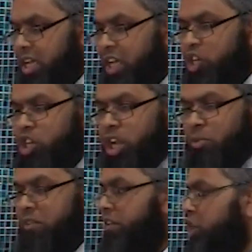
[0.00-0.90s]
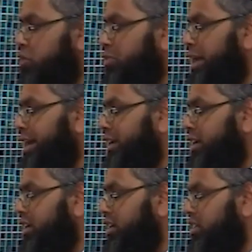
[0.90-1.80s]
Inshallah, we'll finish
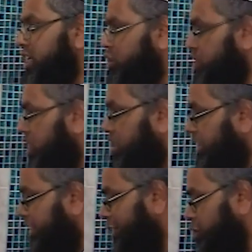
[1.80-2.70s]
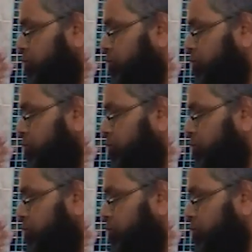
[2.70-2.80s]
by saying Jazakallah khair to